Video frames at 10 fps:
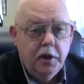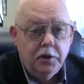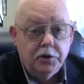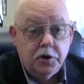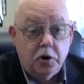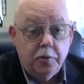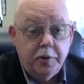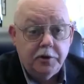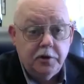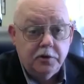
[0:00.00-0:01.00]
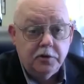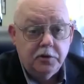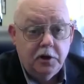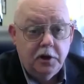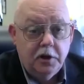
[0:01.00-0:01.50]
and start a business
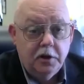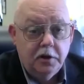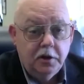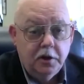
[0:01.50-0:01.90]
and